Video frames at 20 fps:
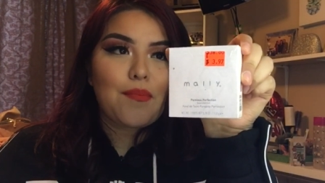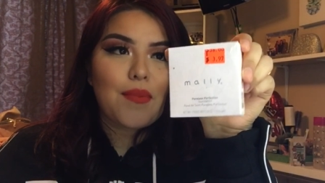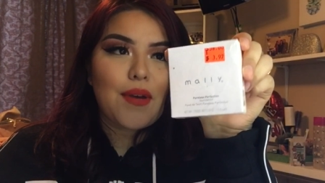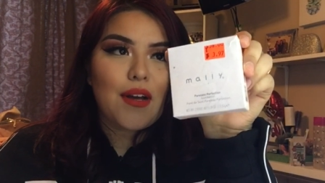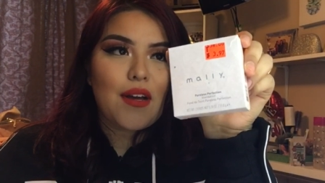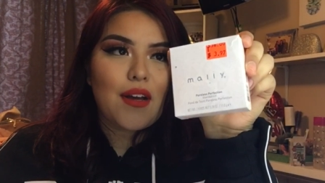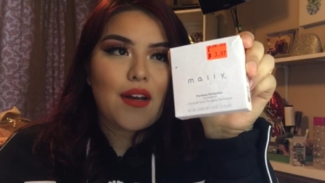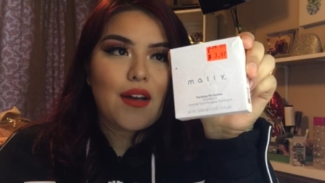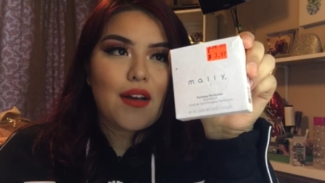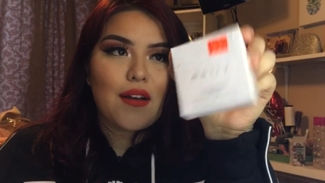
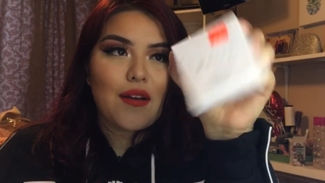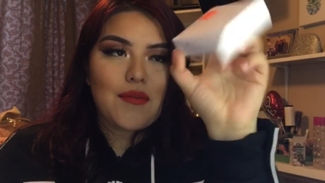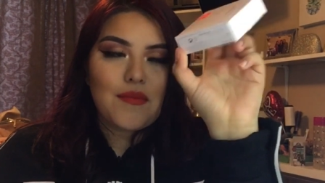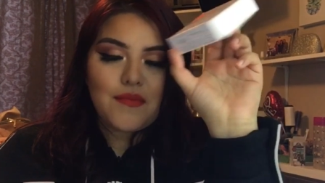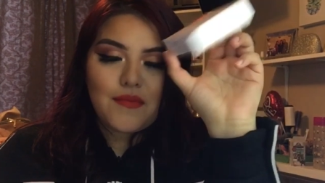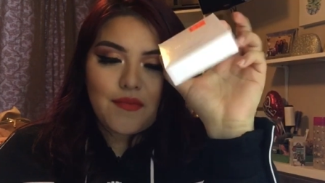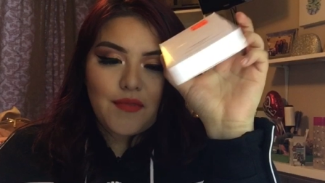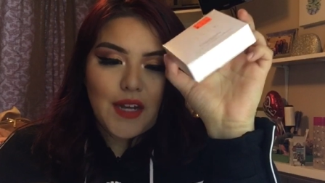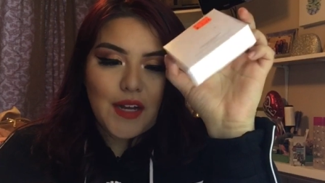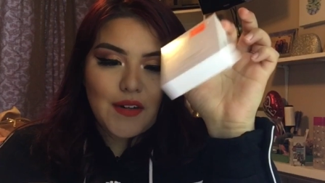Uh,
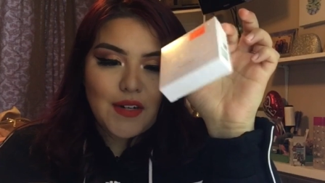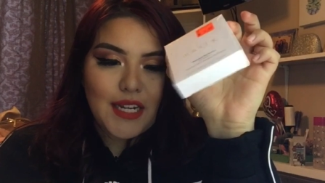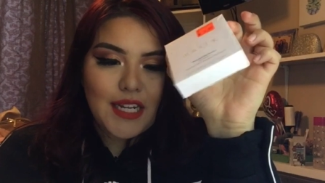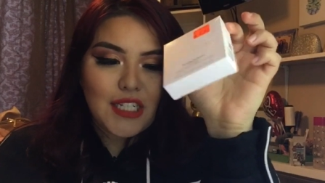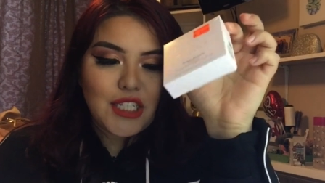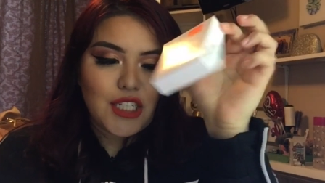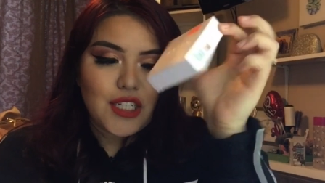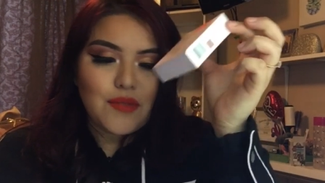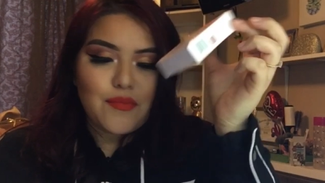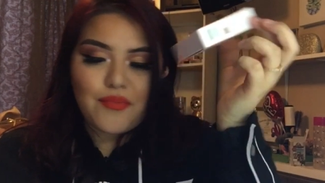
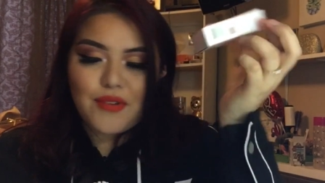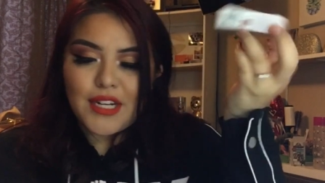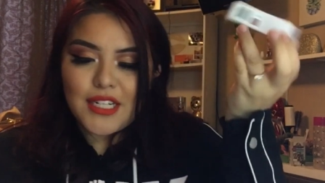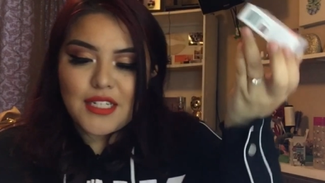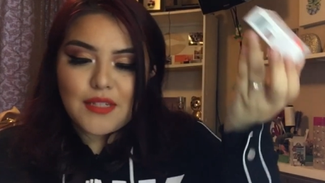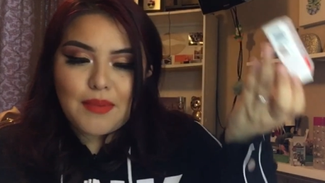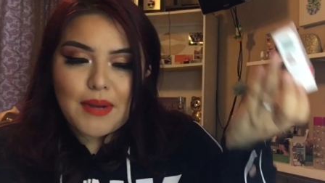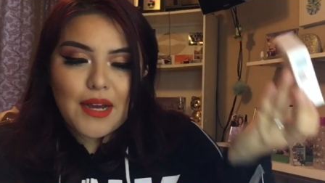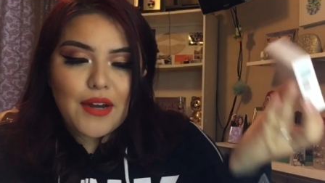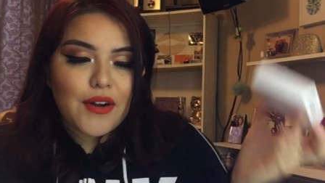foundation
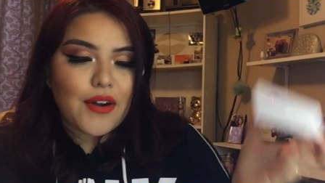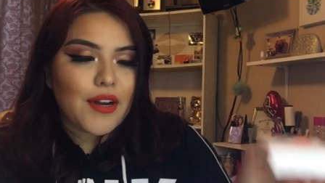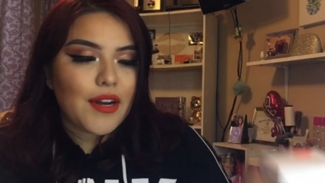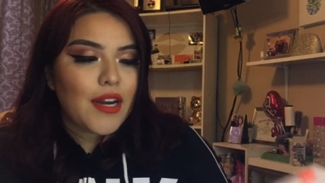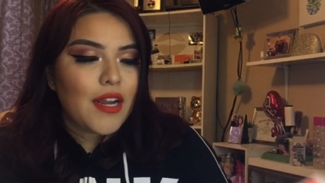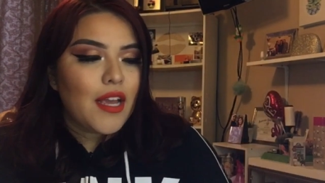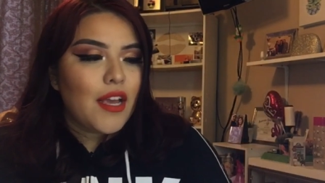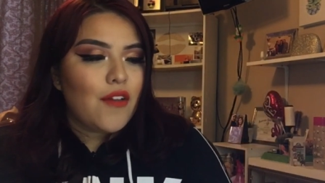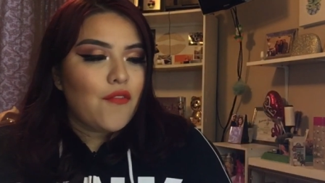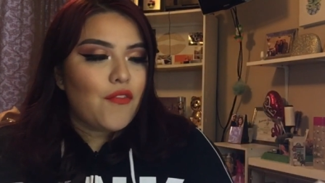pressed powder
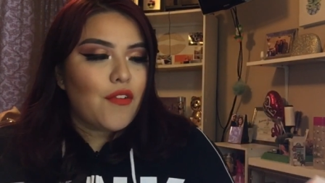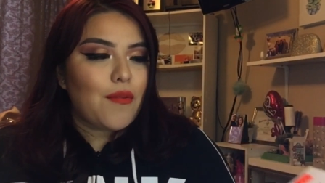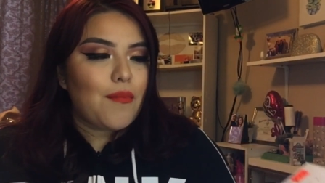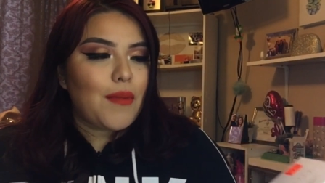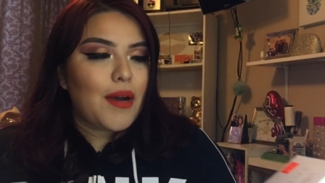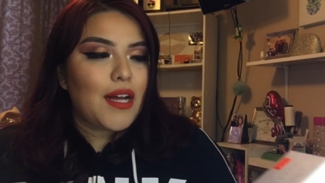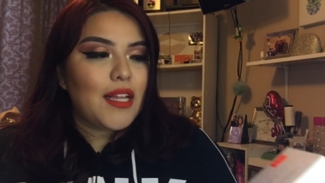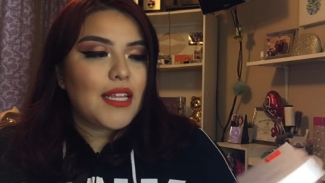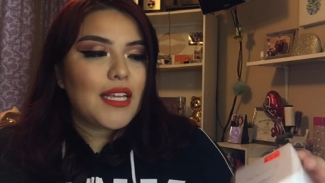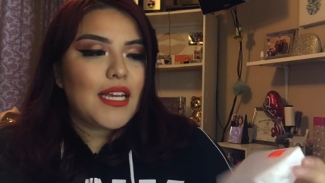from
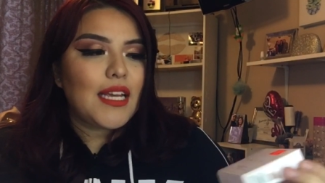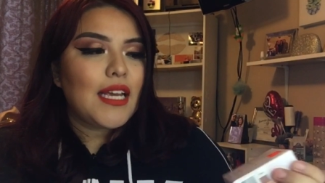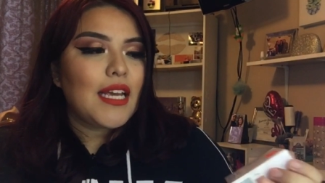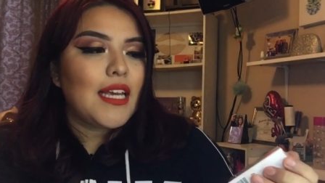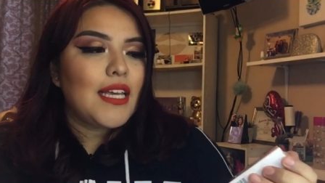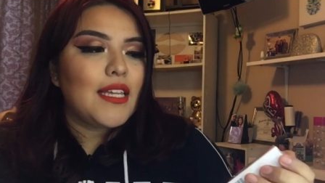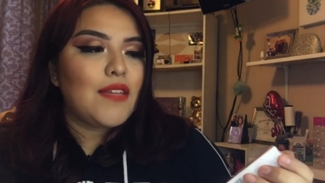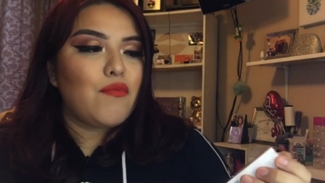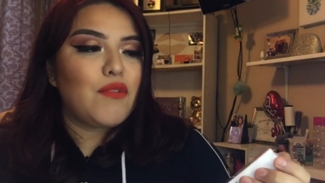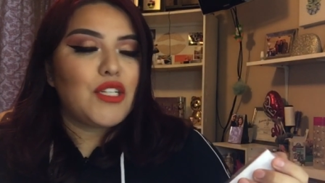Mally,
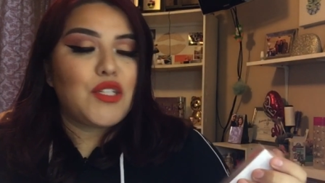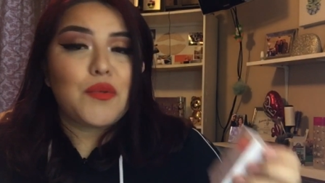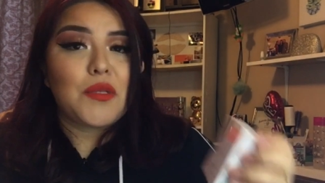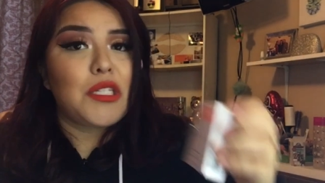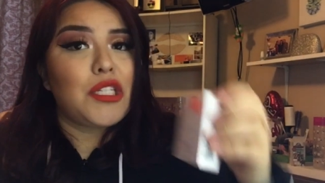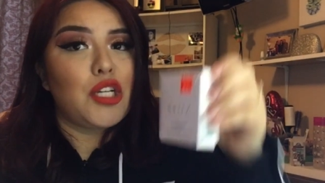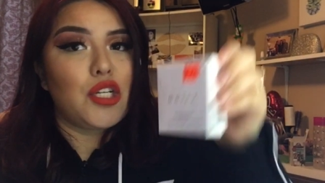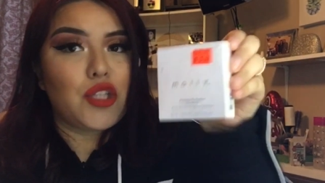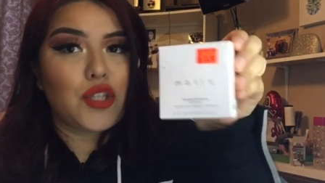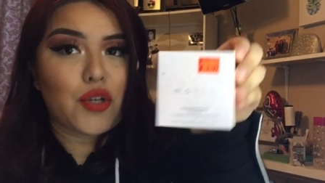which
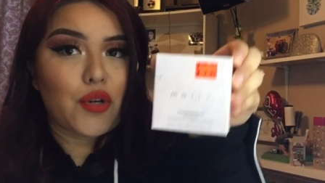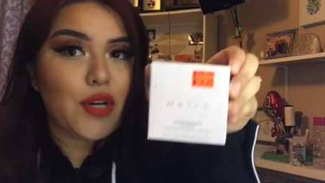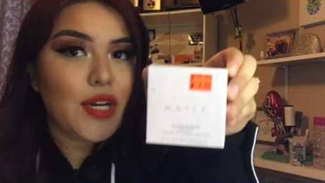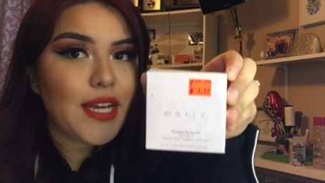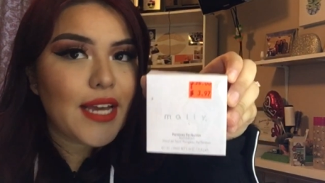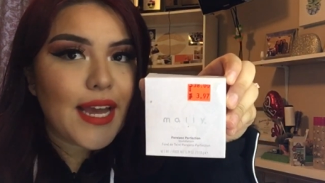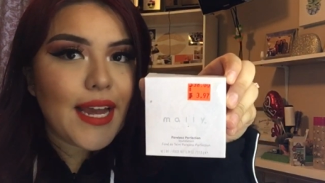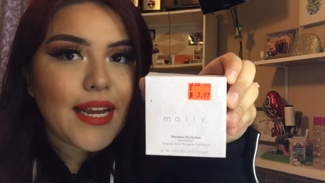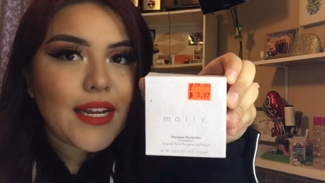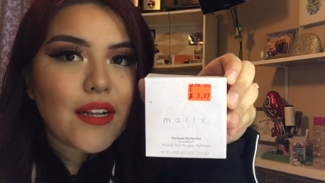was
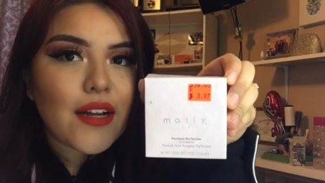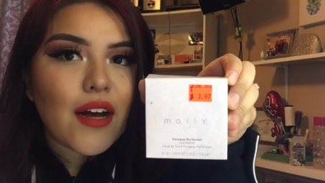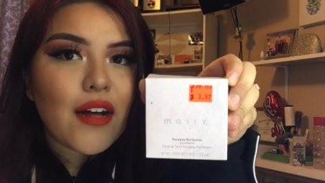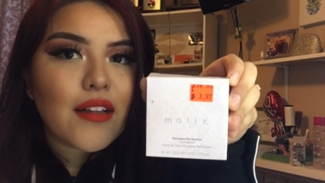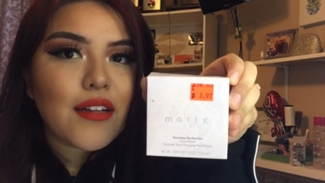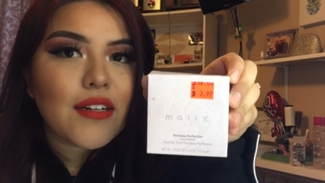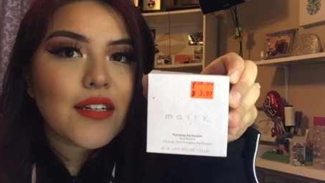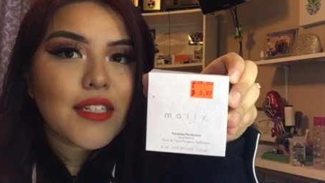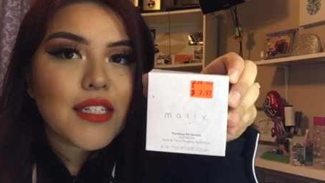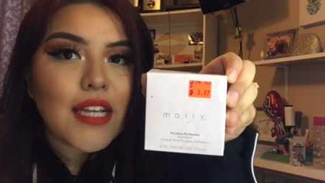
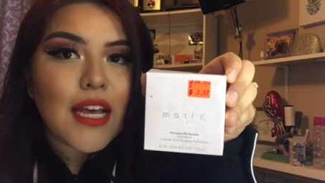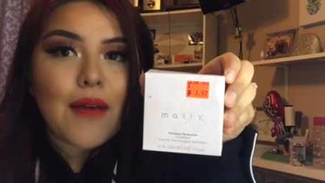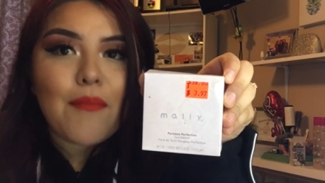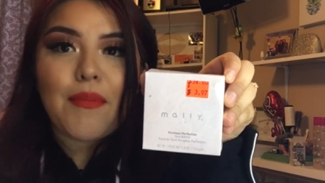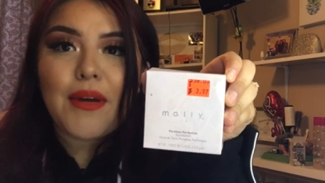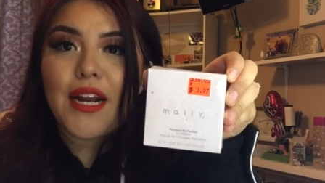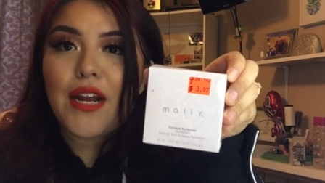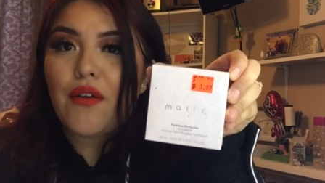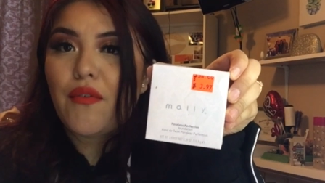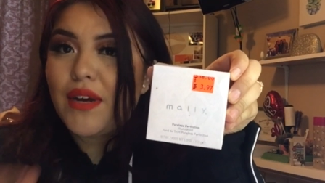$38,
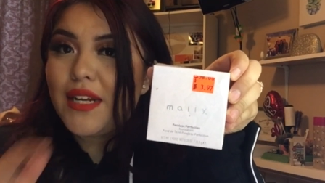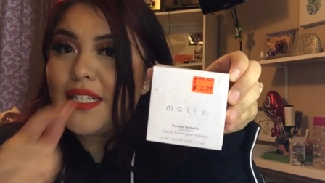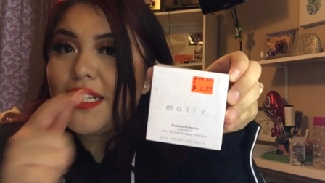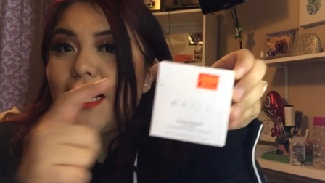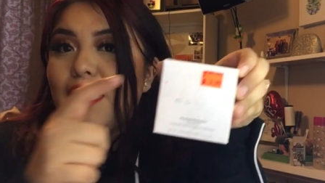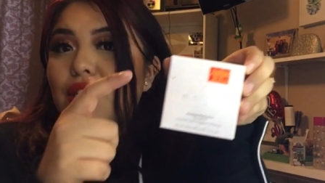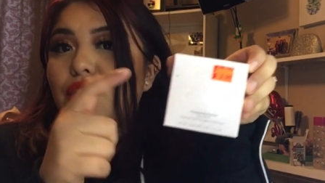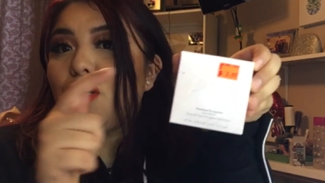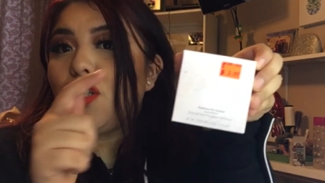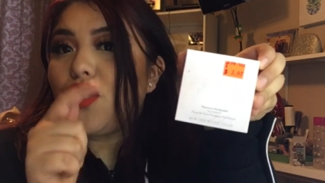but it went
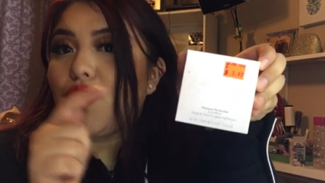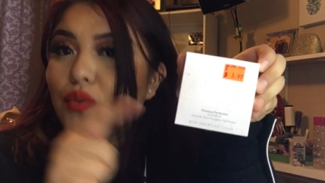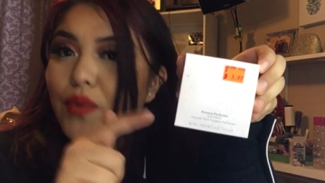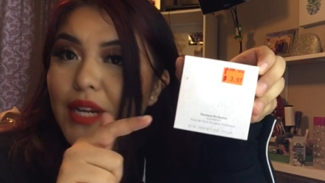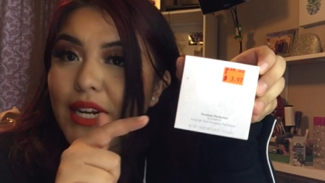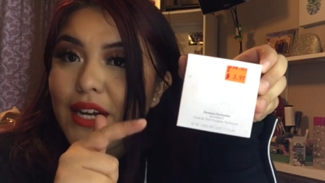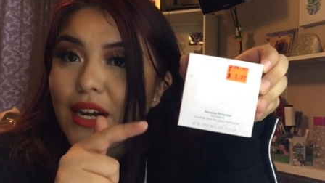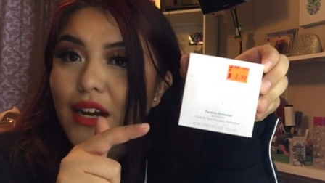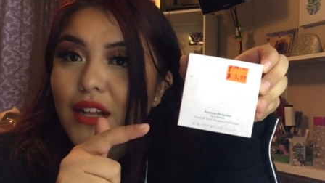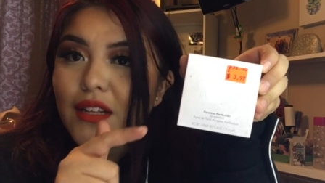down to
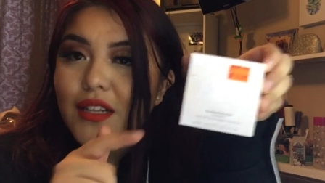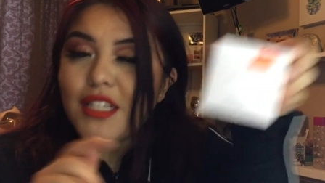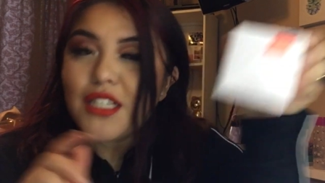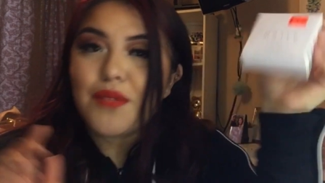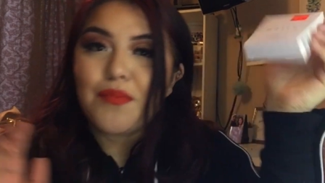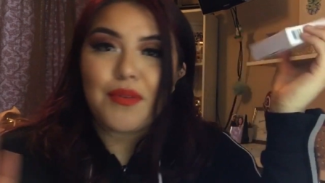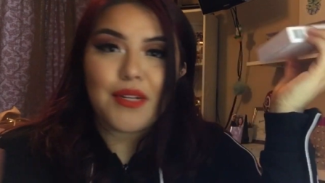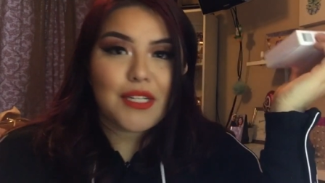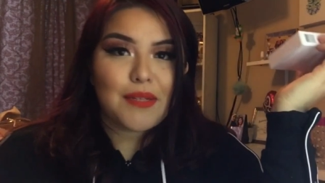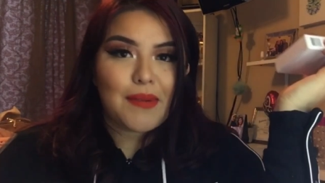
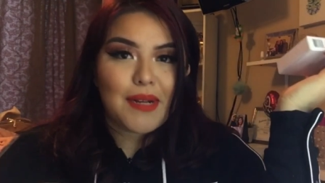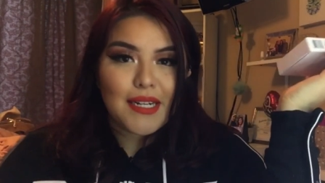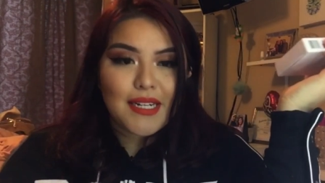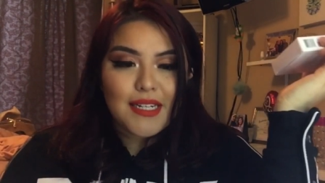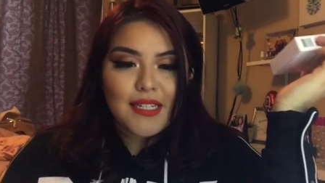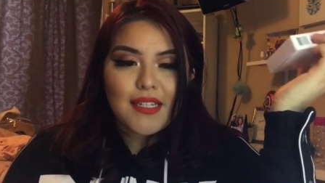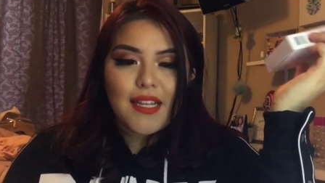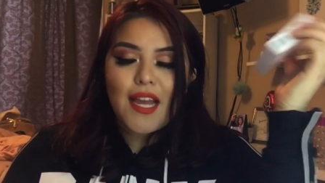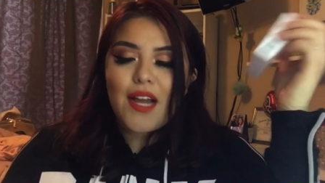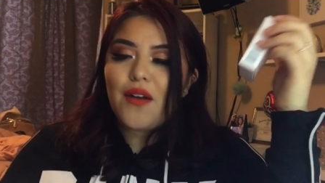$3 plus my
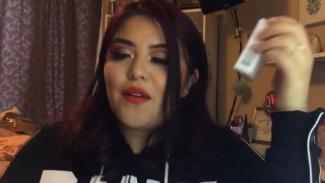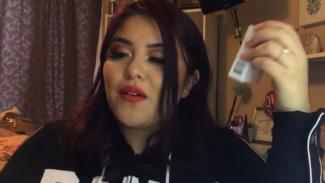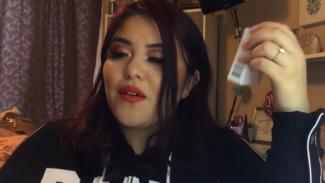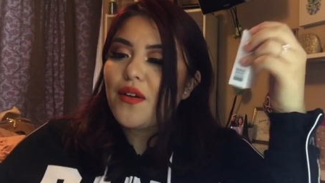discount.